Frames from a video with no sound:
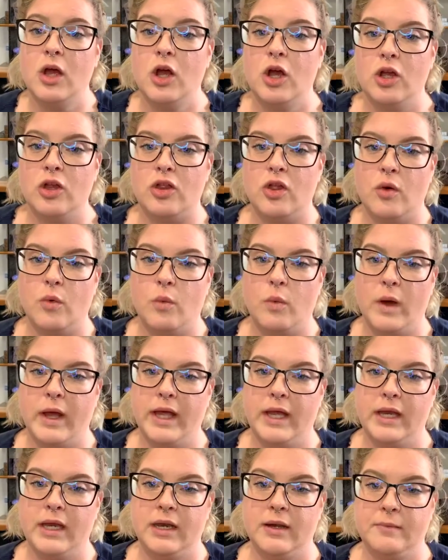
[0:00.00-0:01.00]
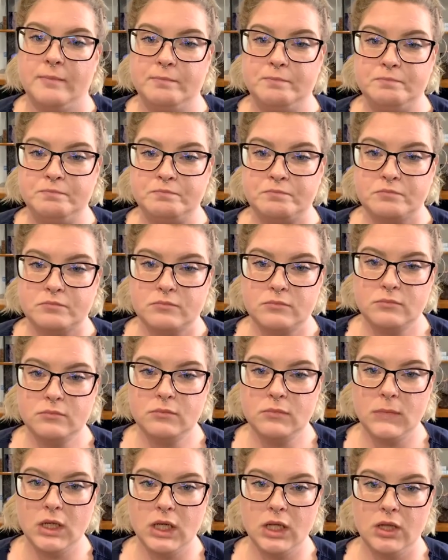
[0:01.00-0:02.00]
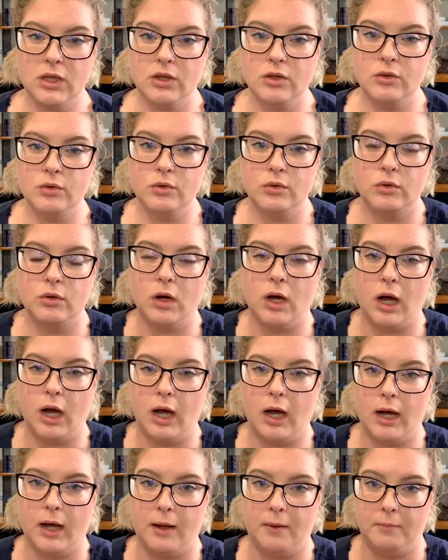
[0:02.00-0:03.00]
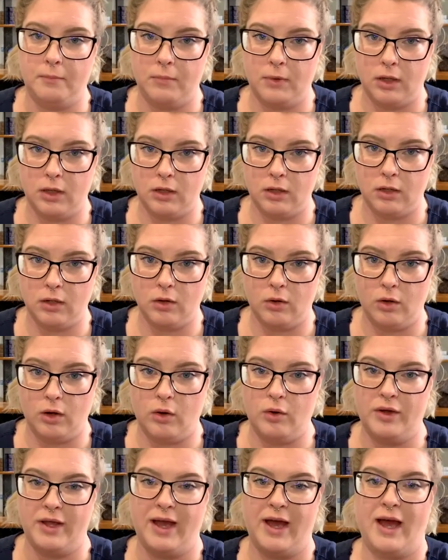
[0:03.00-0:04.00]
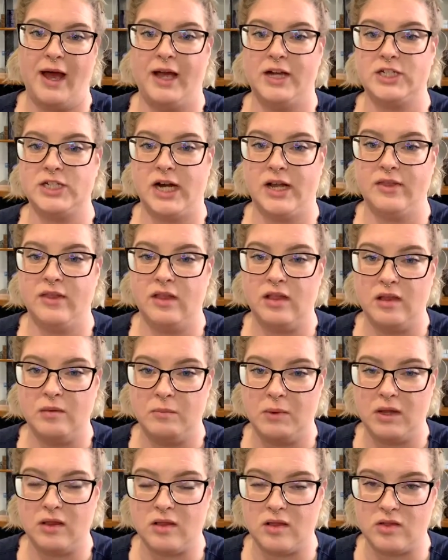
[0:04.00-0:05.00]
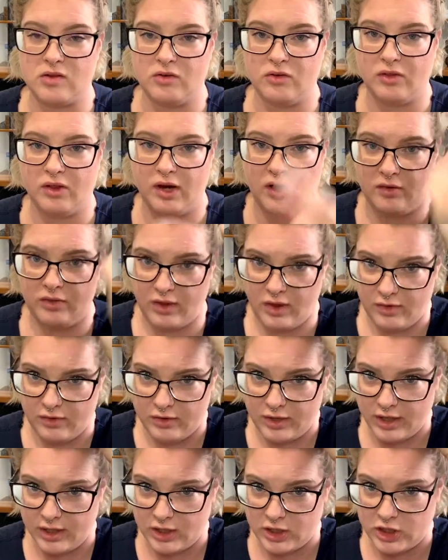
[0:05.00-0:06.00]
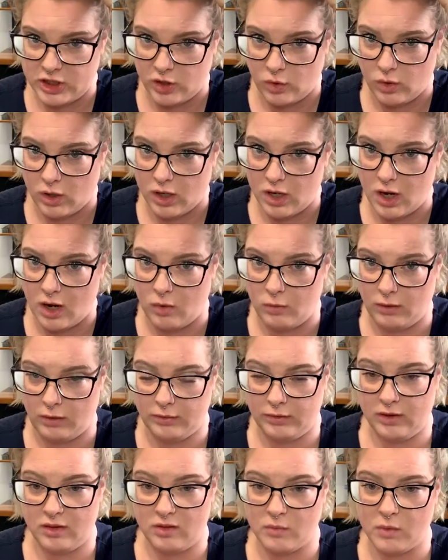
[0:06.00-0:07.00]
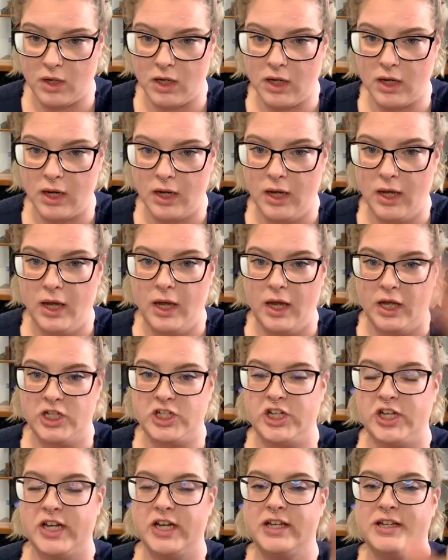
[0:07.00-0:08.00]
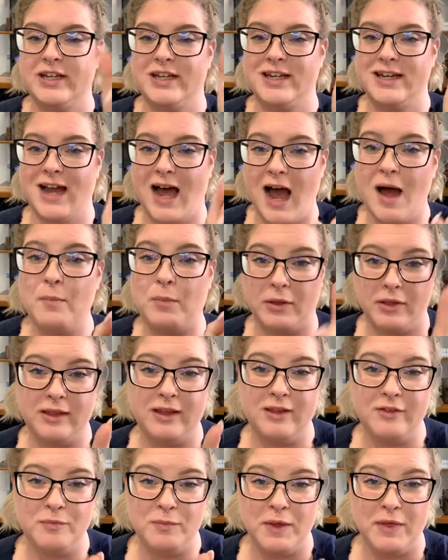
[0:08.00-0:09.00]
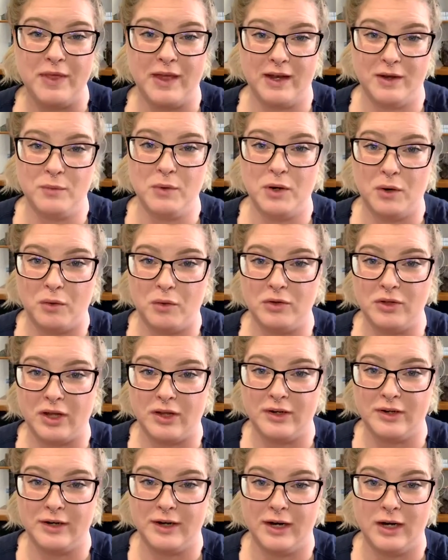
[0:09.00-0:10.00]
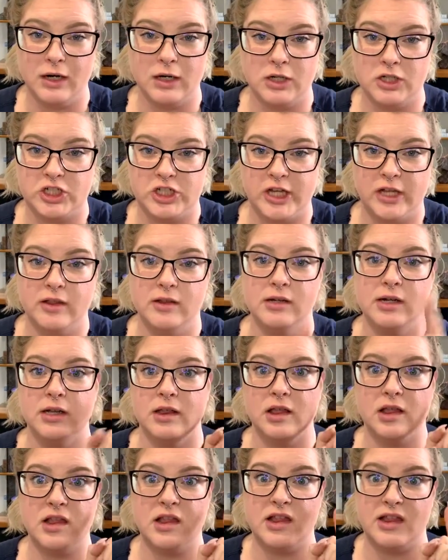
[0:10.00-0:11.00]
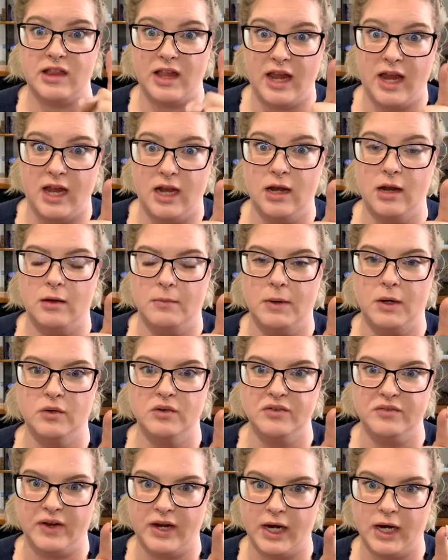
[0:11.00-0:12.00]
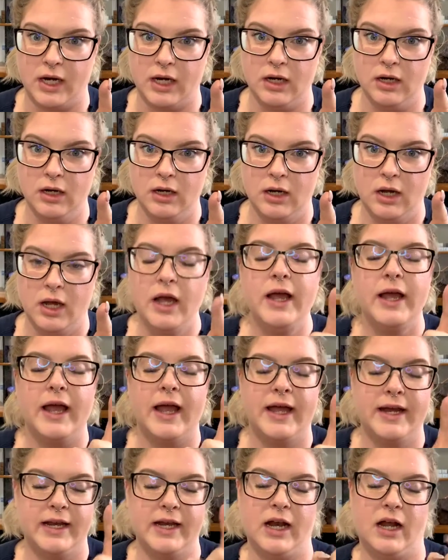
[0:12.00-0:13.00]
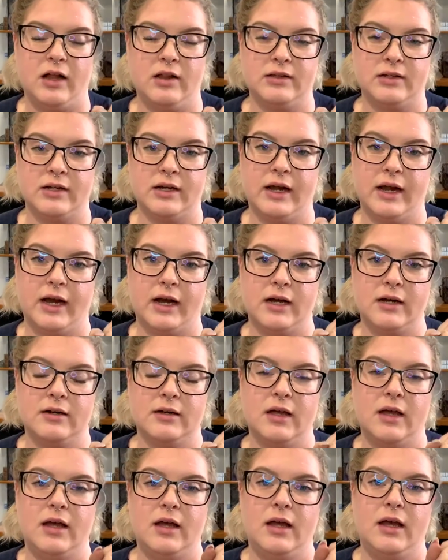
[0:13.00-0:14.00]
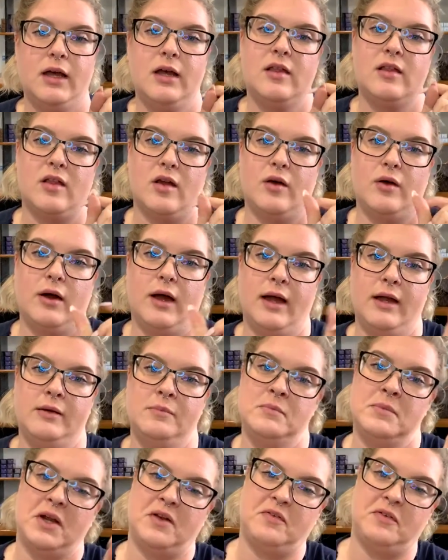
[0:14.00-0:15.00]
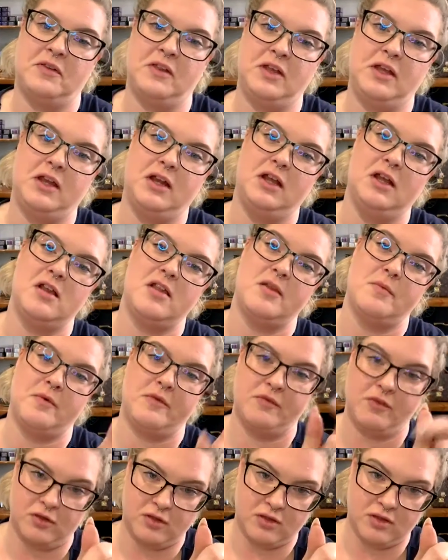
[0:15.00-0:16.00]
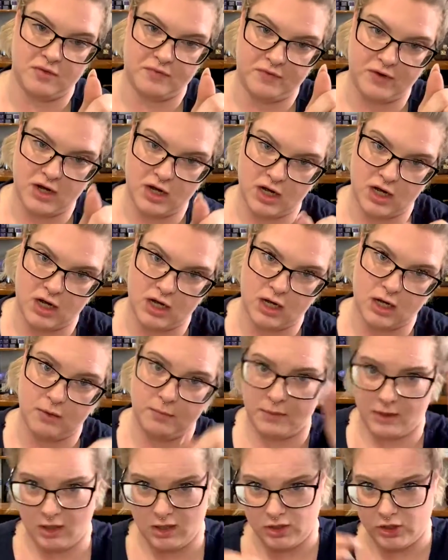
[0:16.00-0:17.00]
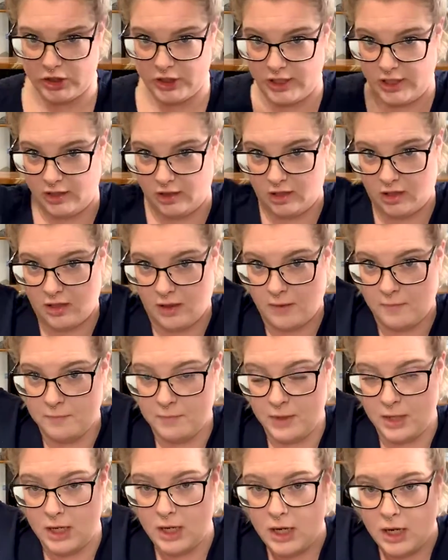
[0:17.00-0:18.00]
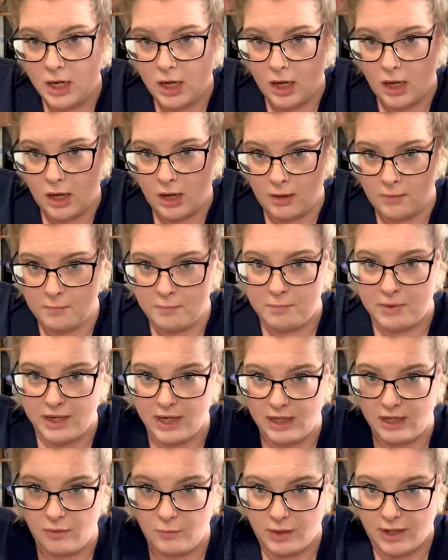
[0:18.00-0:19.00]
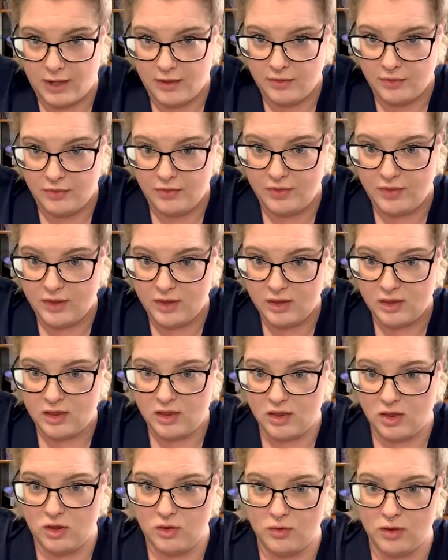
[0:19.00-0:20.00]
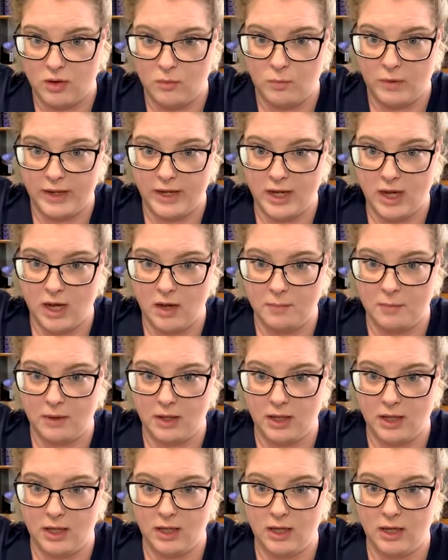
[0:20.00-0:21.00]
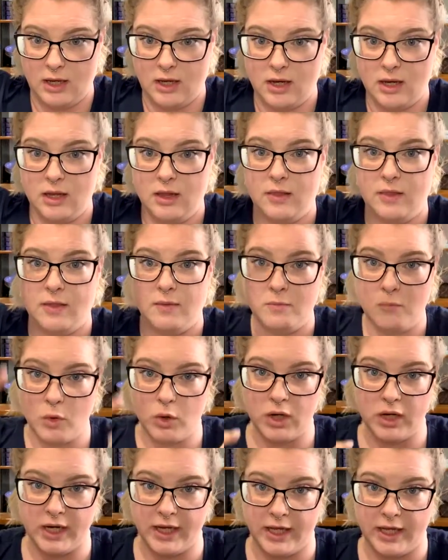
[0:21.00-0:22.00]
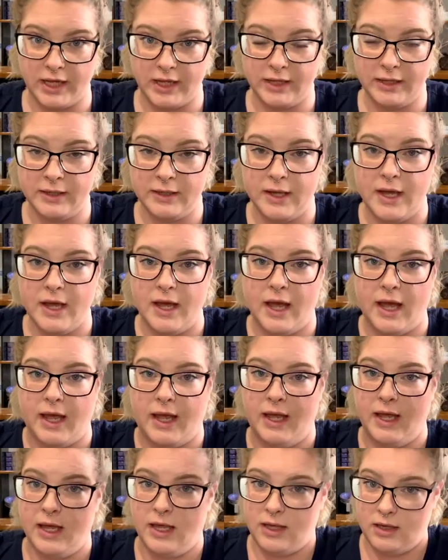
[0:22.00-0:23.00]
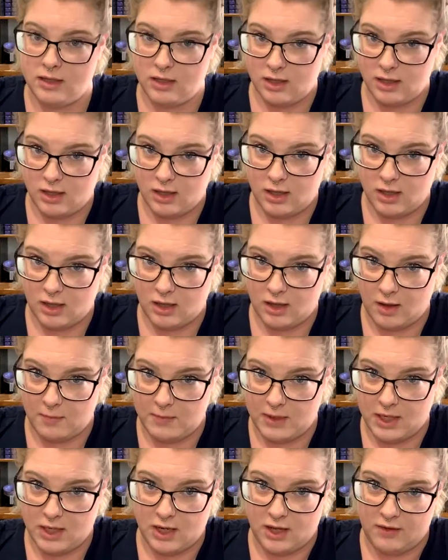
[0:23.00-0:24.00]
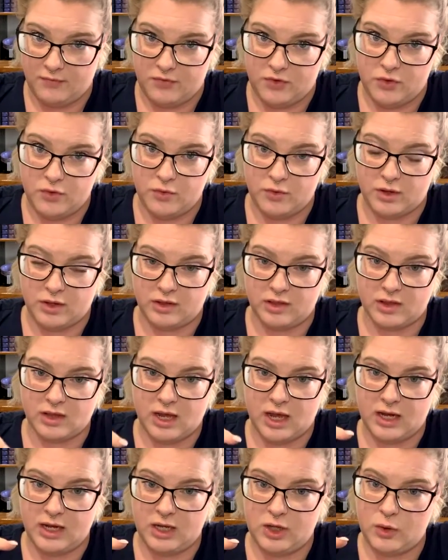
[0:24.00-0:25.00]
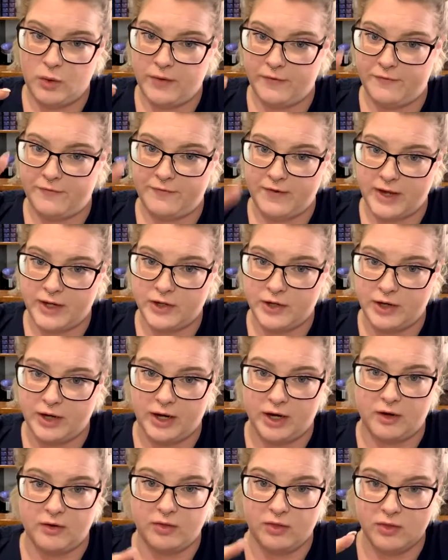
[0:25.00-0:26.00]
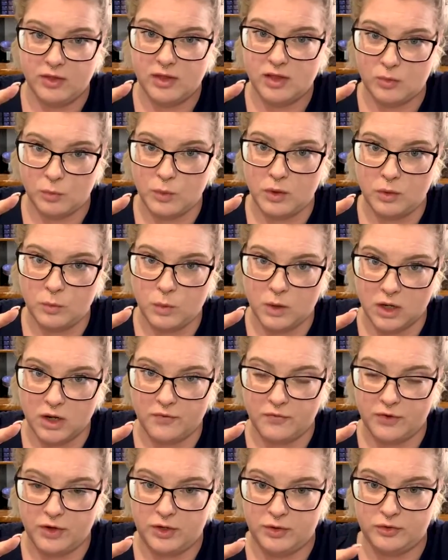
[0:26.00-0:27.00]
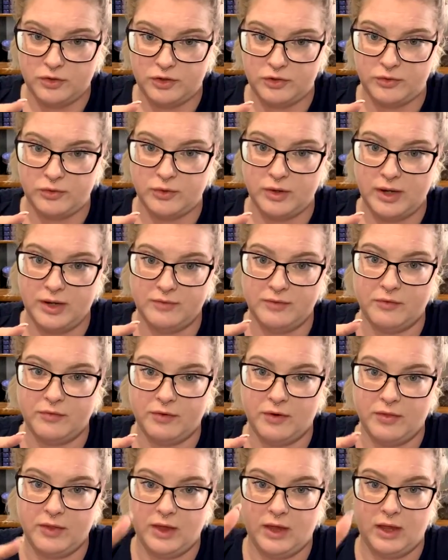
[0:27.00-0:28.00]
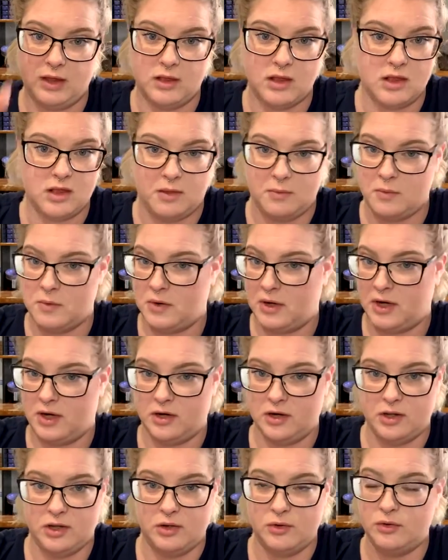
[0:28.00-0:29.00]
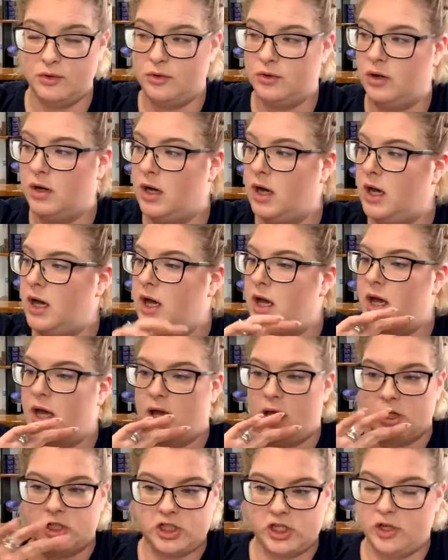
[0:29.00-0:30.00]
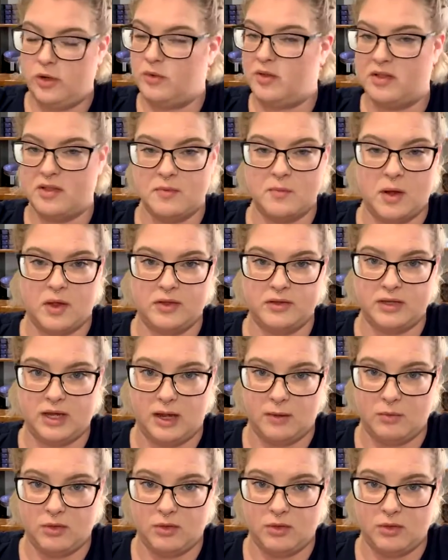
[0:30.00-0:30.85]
So when you go, oh yeah, I tried this in my sister's hair the other day to show her how well these work. She did not believe me that it would hold all her hair because she has an insane amount of hair, and it held her hair. So I'm definitely getting some of those for her because she needs them. But anyway, this you can wake up in the morning, and I mean, if you, because Connie, you have finer hair, this will work for you too. I have a friend that has the same amount of hair that you do. She uses them all the time.